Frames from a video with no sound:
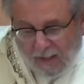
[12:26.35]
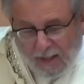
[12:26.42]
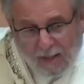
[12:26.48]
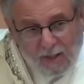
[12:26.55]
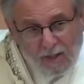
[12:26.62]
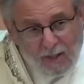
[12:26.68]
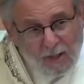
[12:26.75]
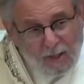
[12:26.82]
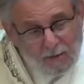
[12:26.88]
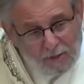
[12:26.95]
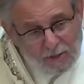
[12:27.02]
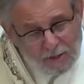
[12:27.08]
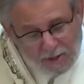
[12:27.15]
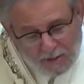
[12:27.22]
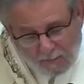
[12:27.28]
Courage
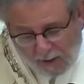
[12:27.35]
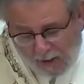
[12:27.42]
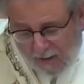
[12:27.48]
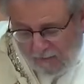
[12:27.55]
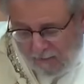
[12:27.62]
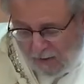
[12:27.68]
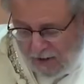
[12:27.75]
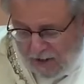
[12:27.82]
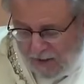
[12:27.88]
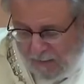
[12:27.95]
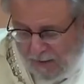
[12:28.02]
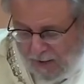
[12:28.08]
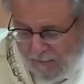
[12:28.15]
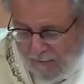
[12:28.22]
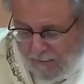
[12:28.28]
is a part of
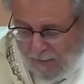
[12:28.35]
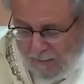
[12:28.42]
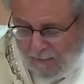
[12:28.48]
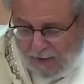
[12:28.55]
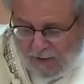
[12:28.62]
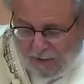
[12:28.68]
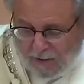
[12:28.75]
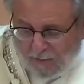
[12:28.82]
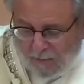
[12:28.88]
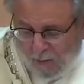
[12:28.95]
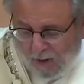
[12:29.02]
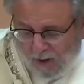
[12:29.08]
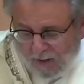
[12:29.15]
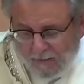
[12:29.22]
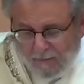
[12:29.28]
chutzpah, but there's
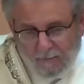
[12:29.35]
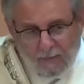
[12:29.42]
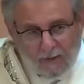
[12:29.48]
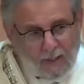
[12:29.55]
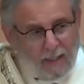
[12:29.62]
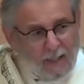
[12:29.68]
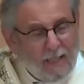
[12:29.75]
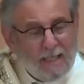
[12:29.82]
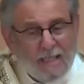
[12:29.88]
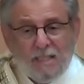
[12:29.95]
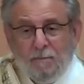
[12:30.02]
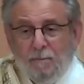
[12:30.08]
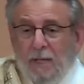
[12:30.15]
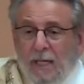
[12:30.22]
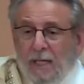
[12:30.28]
more.
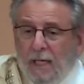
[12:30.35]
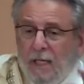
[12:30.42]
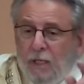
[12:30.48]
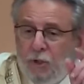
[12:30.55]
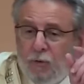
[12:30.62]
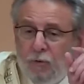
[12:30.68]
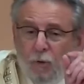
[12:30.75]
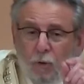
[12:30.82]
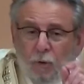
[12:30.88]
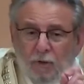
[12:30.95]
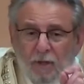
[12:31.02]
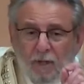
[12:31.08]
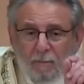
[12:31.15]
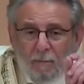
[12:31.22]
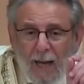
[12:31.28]
Speaking truth
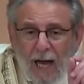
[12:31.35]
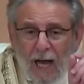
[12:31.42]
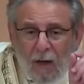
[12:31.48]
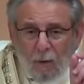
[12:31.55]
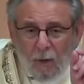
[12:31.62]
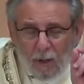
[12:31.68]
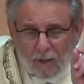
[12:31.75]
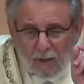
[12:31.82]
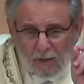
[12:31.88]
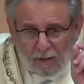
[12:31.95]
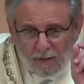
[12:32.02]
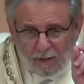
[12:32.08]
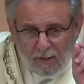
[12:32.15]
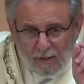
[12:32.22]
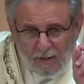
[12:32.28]
to power
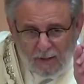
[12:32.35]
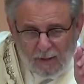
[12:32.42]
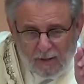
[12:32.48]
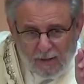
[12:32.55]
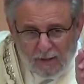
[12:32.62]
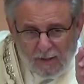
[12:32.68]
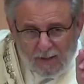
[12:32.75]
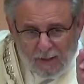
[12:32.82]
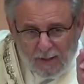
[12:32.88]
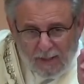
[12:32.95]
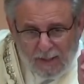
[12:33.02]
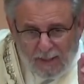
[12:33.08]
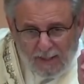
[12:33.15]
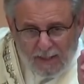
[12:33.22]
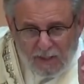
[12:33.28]

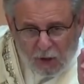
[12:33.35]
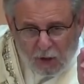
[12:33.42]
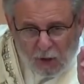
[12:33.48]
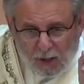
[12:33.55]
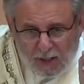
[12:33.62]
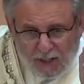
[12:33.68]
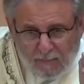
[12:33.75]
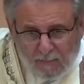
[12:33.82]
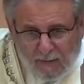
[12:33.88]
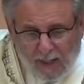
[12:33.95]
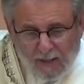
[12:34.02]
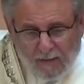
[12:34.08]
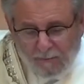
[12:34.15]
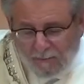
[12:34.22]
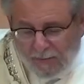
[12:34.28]
is
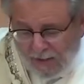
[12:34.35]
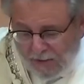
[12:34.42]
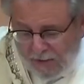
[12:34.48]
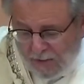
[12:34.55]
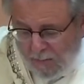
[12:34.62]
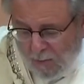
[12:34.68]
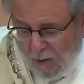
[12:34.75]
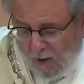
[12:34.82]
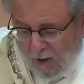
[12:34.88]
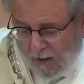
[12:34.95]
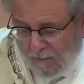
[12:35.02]
chutzpah, but there's more.